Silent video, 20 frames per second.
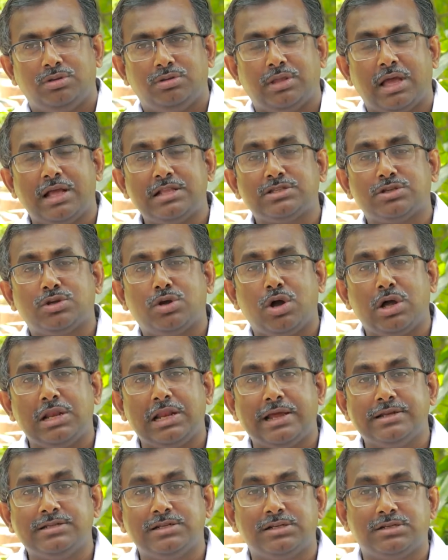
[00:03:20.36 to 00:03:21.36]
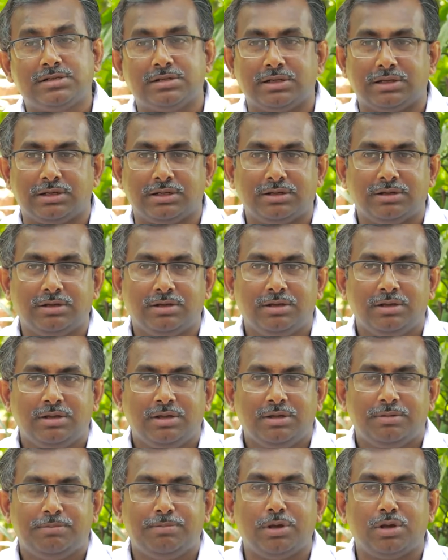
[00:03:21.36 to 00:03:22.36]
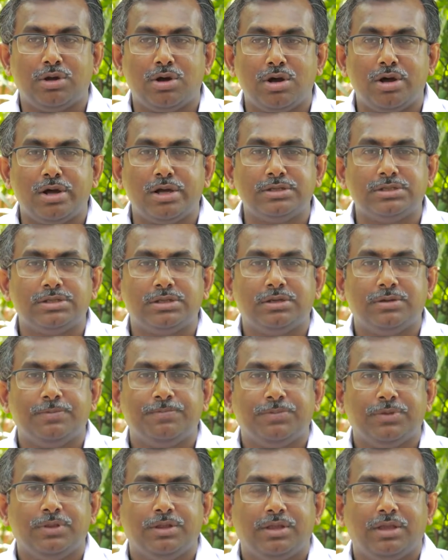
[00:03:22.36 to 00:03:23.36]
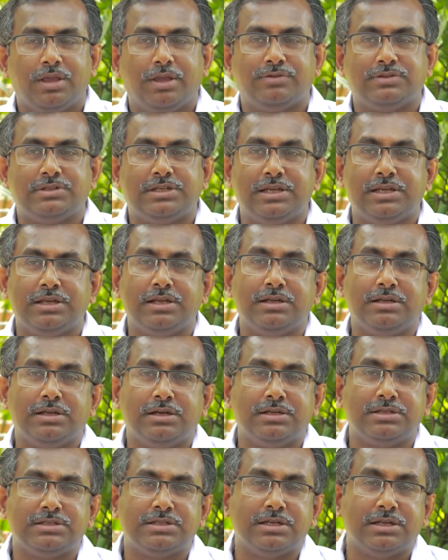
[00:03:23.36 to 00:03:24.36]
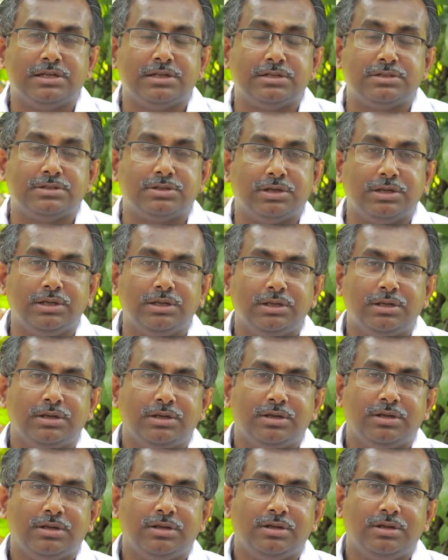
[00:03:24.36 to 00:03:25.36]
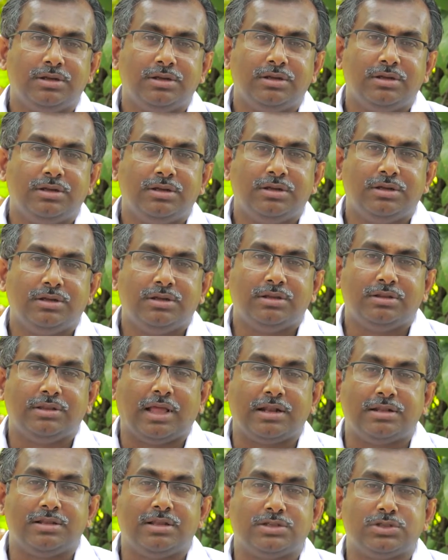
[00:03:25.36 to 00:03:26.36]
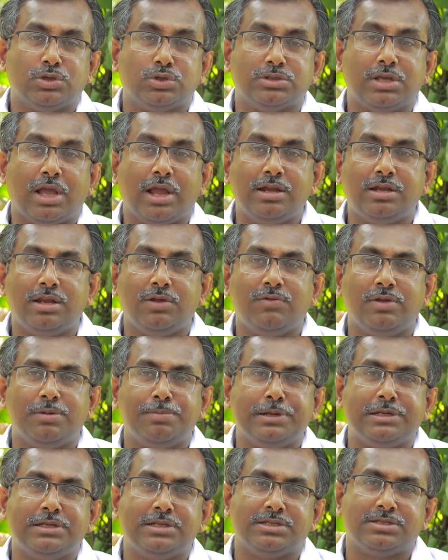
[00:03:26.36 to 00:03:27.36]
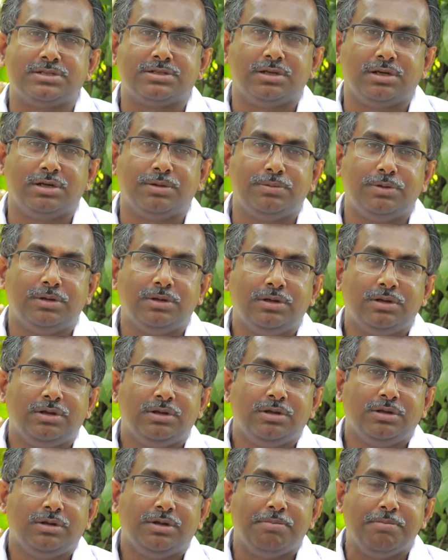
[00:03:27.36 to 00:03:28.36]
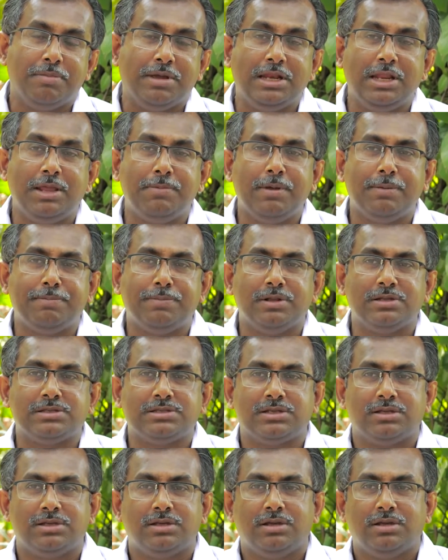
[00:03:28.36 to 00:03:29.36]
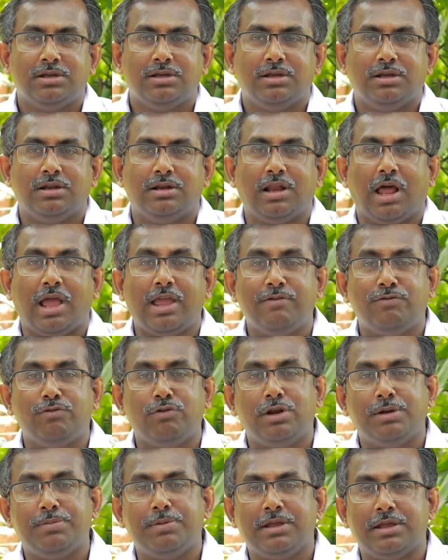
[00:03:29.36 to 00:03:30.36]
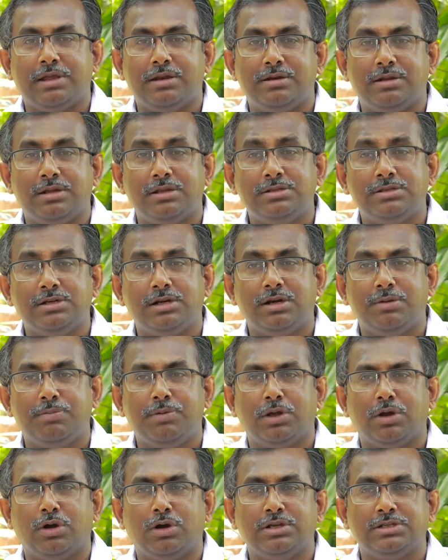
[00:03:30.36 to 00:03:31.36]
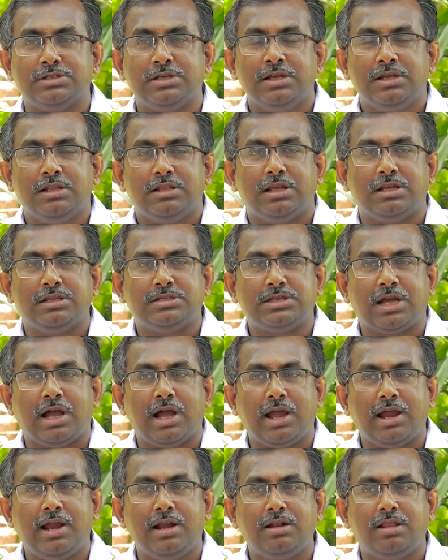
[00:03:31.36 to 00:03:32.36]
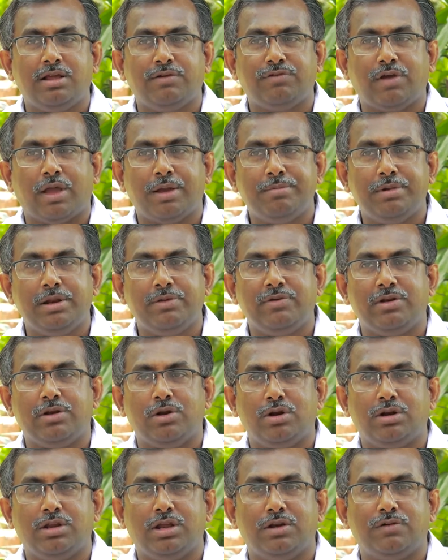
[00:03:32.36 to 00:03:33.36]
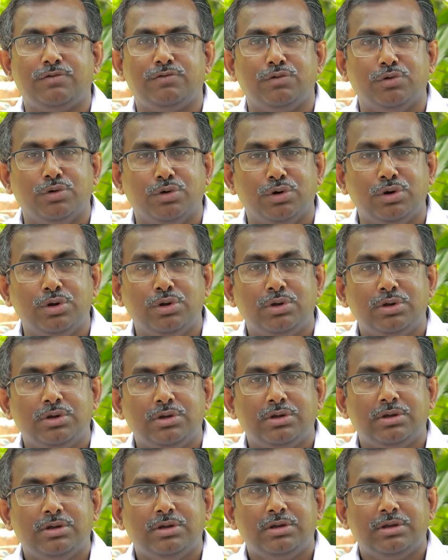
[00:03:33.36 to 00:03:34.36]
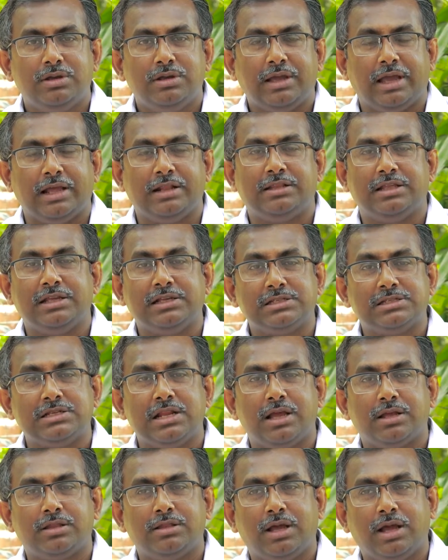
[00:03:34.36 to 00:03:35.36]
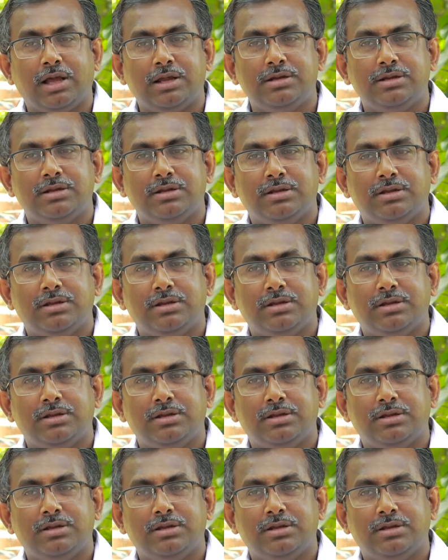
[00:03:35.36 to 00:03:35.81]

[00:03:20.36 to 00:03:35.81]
That's called adultery, because if she does adultery, that the society will be disturbed, many people's life will be endangered because the child, the family will not get food and things like that.